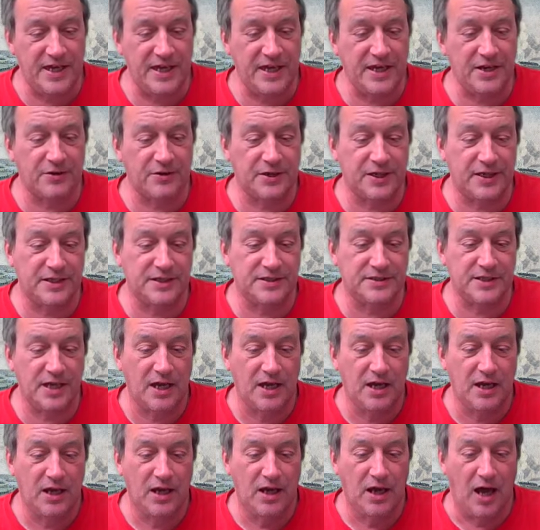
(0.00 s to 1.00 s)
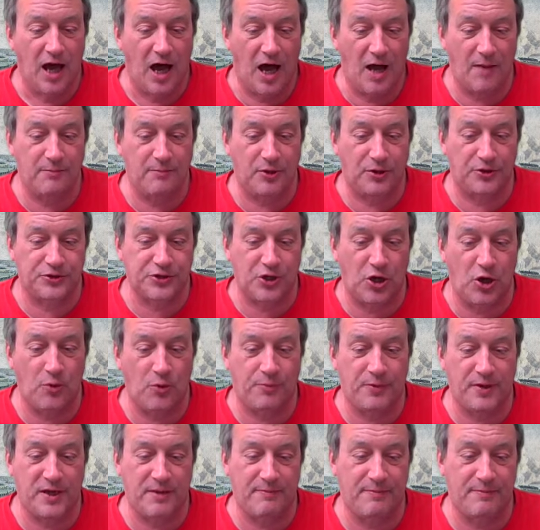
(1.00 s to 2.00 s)
Here is Humboldt's
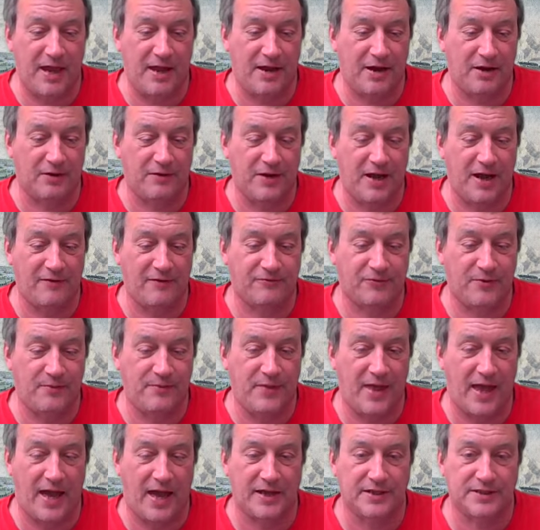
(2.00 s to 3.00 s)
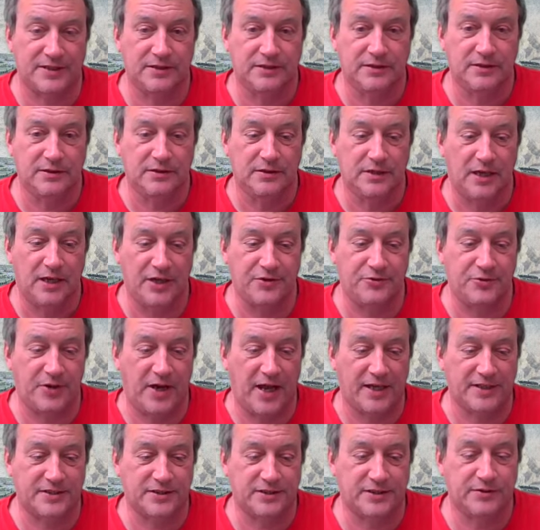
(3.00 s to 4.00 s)
opening paragraph from that
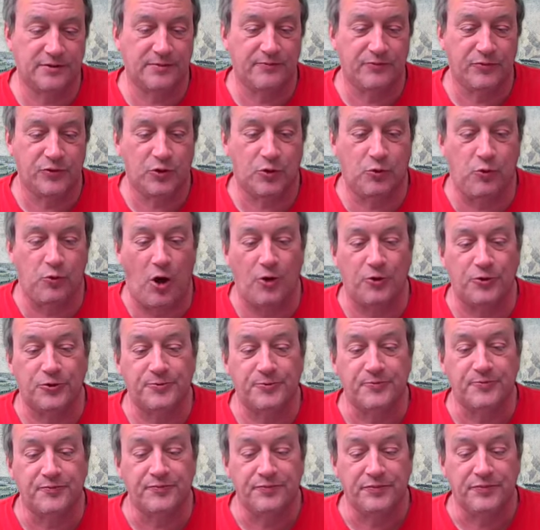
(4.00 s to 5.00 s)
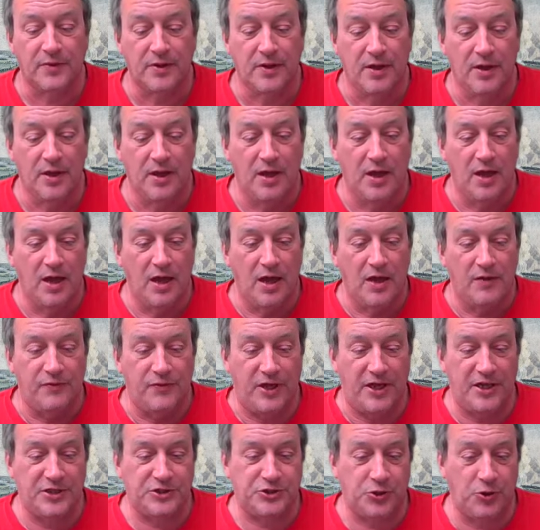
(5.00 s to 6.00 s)
address. Quote
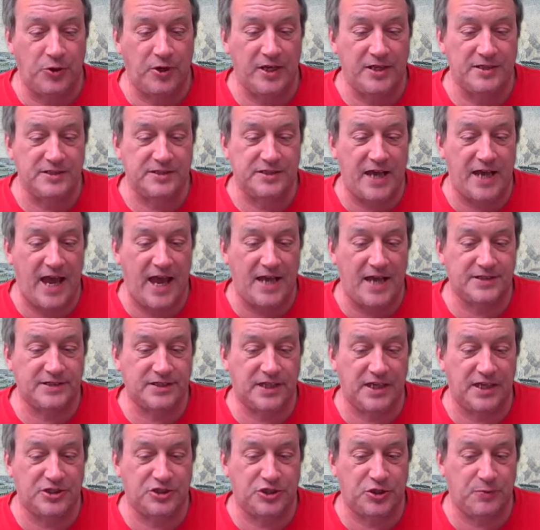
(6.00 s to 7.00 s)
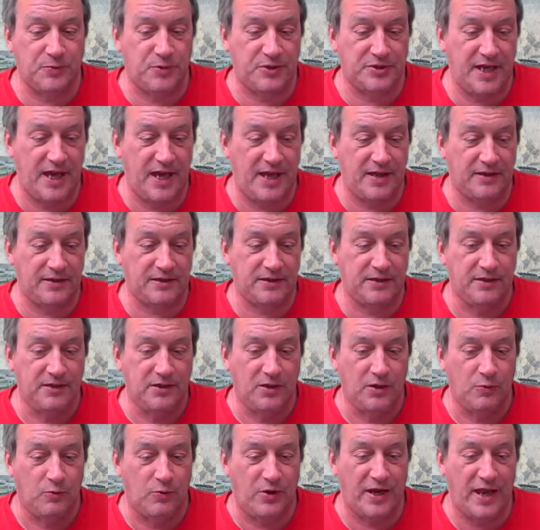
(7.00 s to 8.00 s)
The historian's task is to present
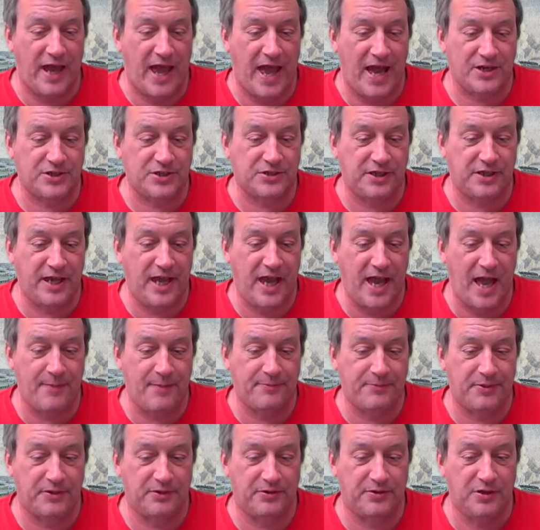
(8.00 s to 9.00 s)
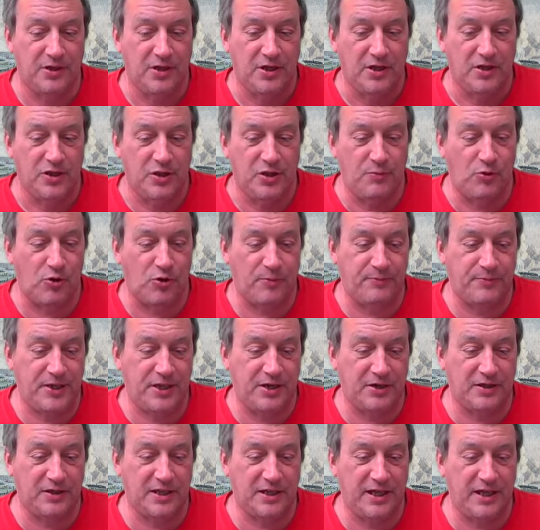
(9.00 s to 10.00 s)
what actually happened. The more
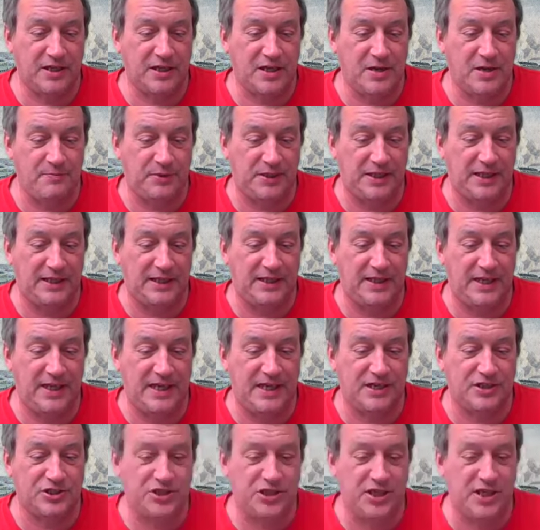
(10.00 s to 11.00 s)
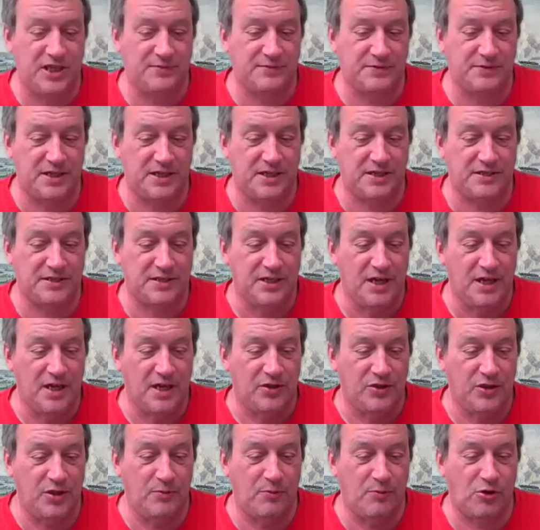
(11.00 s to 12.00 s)
purely and completely he achieves this,
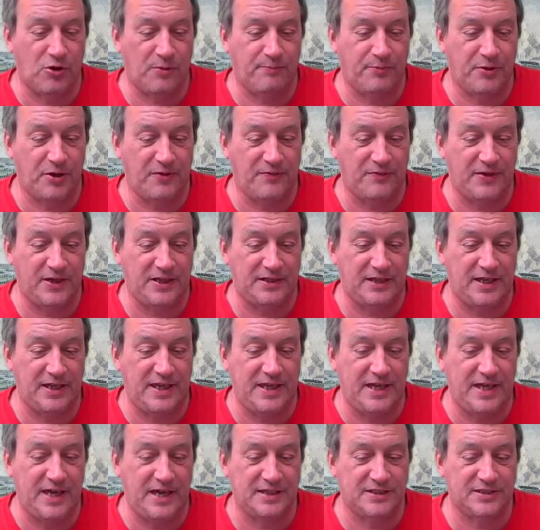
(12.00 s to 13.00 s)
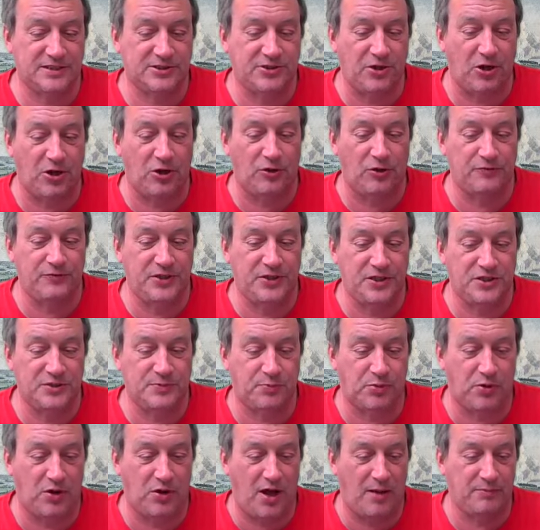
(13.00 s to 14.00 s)
the more perfectly he has solved
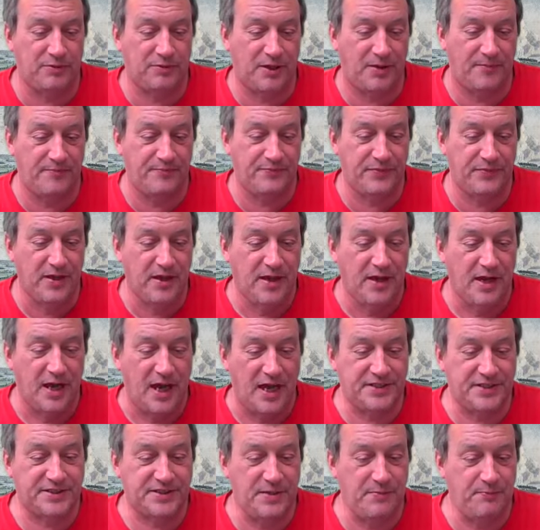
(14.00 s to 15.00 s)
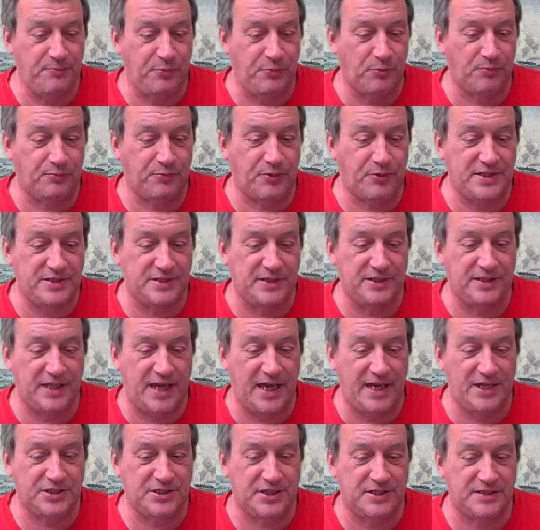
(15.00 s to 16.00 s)
his problem. A simple
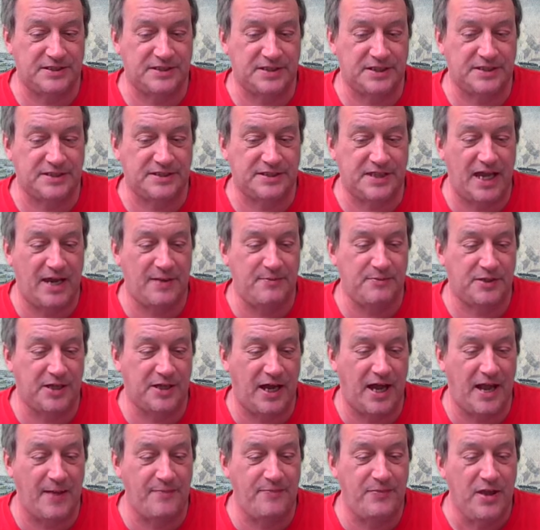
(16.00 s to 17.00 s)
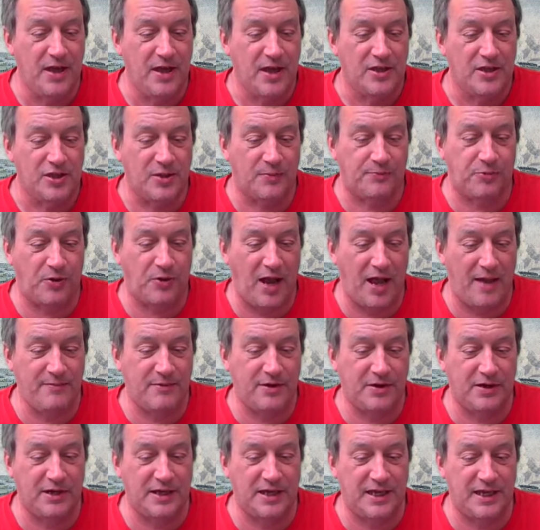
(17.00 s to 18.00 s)
presentation is at the same time the
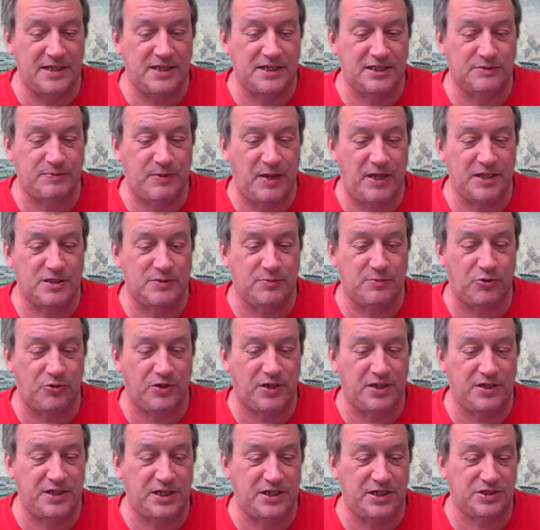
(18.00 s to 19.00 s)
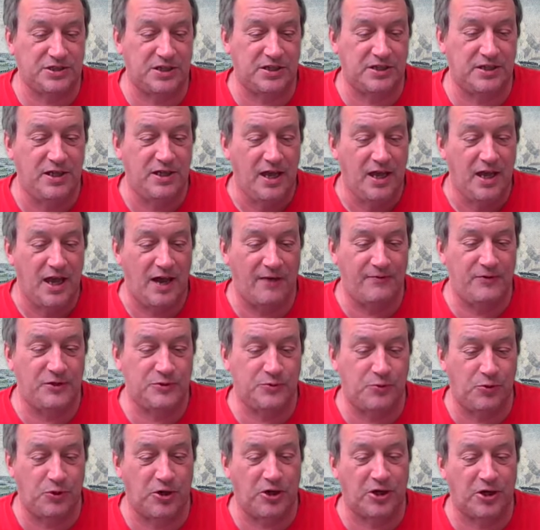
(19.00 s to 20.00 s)
primary indispensable condition of
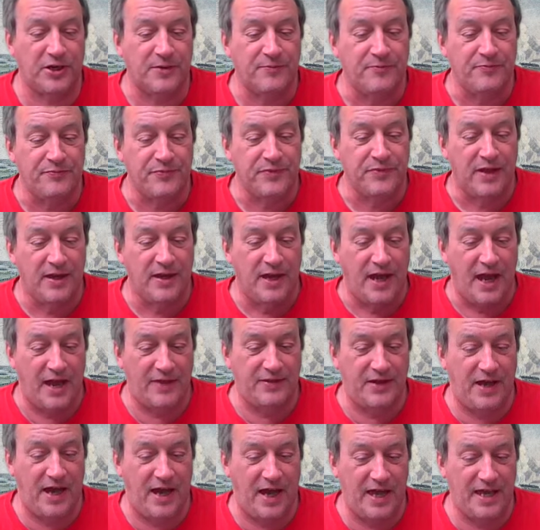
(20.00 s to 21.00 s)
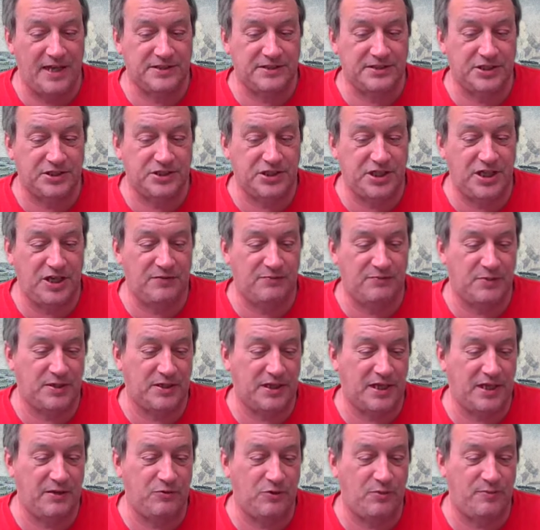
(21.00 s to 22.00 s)
his work and the highest
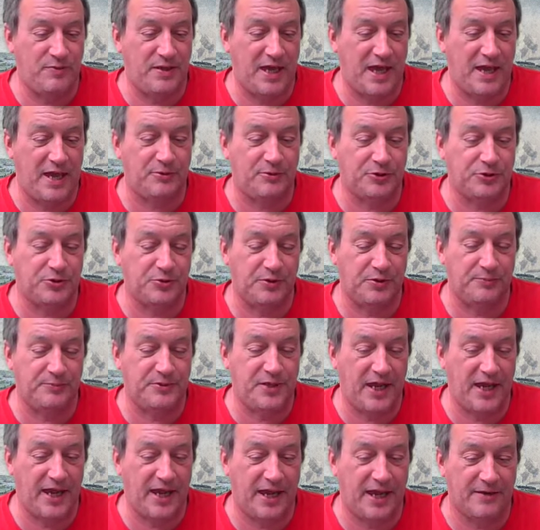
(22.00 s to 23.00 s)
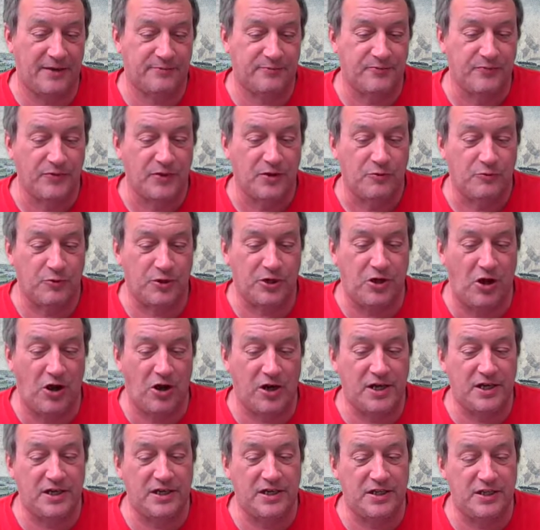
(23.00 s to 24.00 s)
achievement he will be able to obtain.
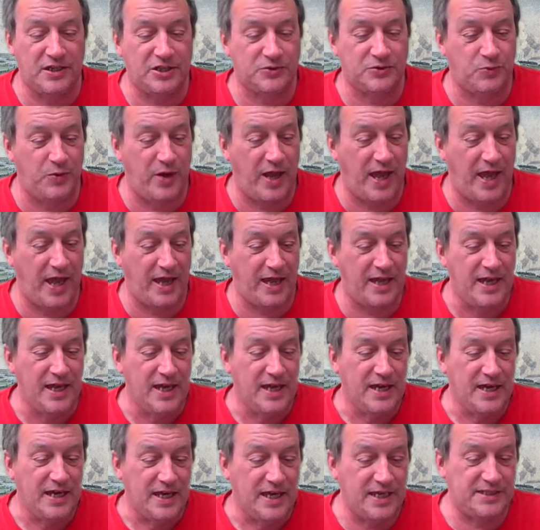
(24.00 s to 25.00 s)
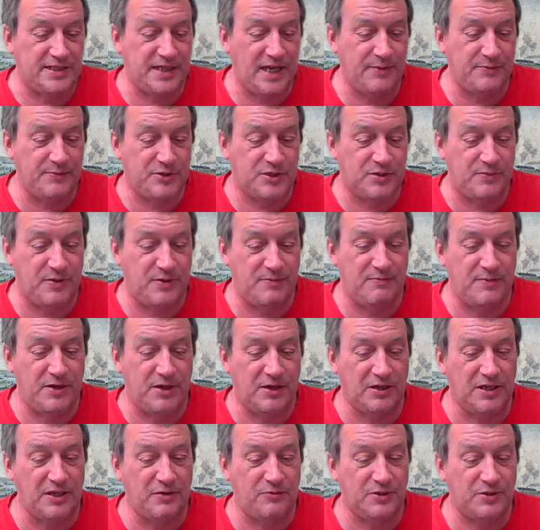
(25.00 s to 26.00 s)
Regarded in this way, he seems to be
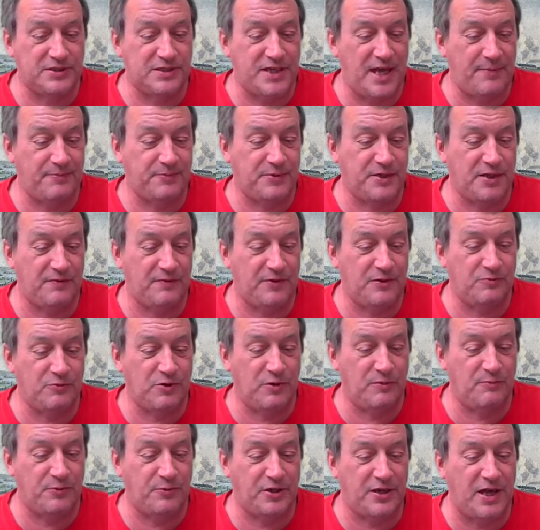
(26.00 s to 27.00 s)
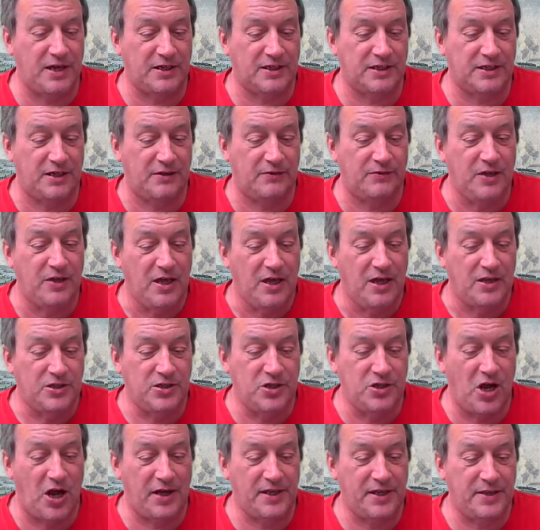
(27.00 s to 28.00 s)
merely receptive and reproductive,
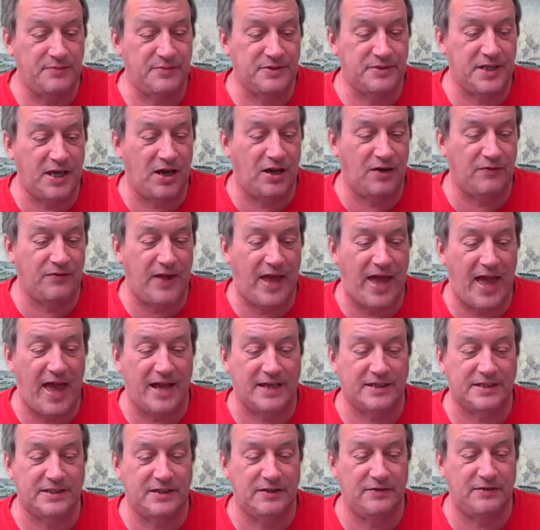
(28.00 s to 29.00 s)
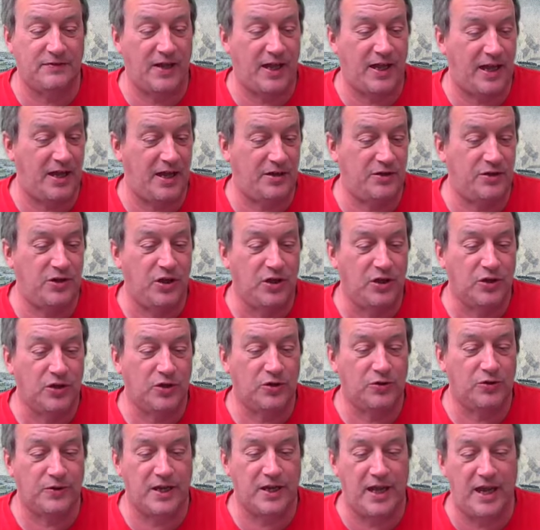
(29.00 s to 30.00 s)
not himself active and
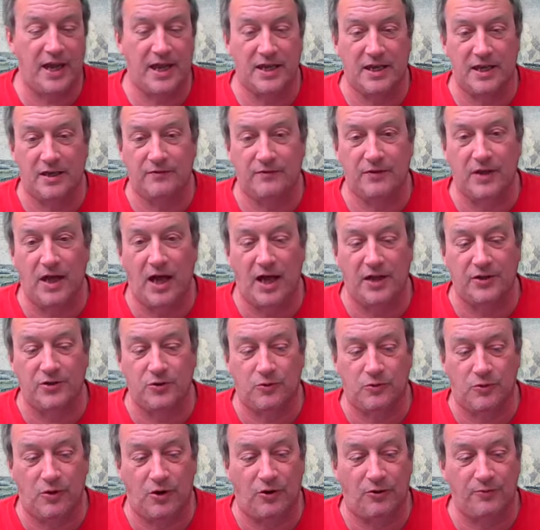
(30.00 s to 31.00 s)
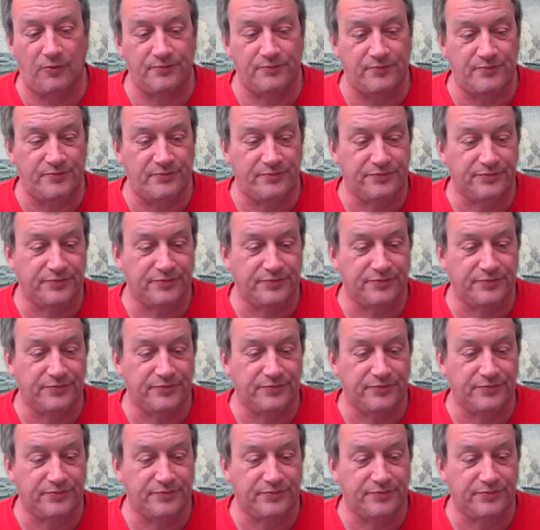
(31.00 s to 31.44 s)
creative, unquote.